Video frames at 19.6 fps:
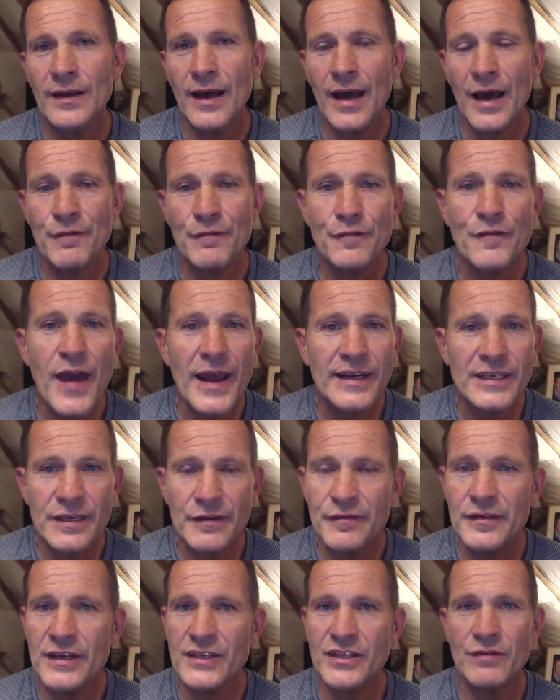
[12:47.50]

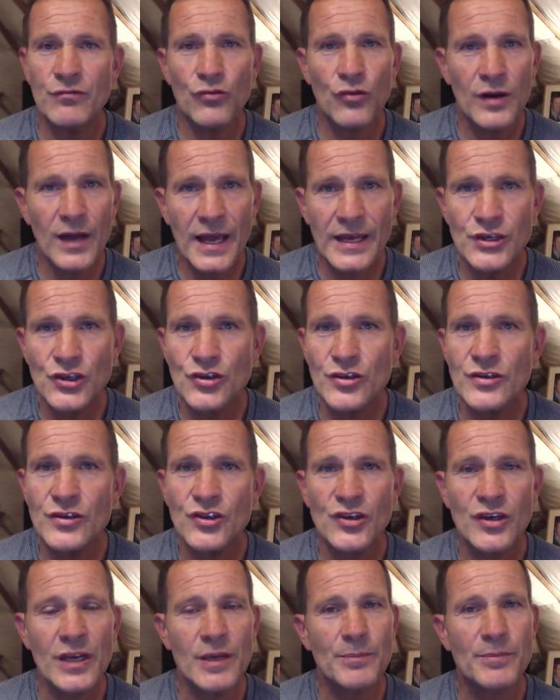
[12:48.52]
effectiveness in
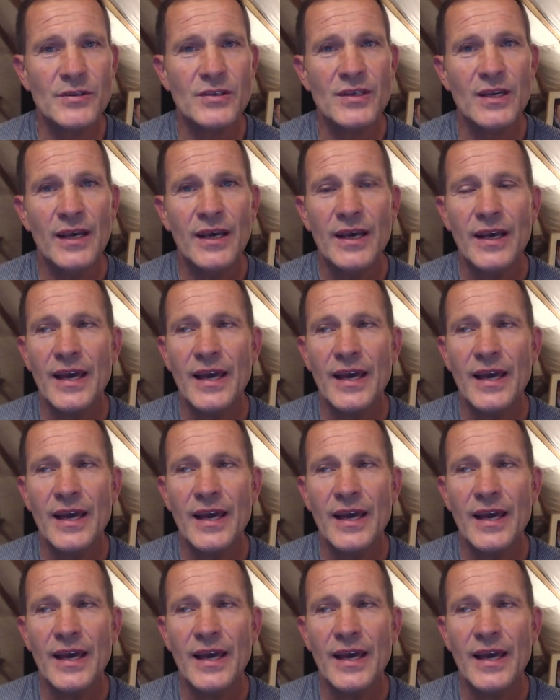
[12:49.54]
relationships,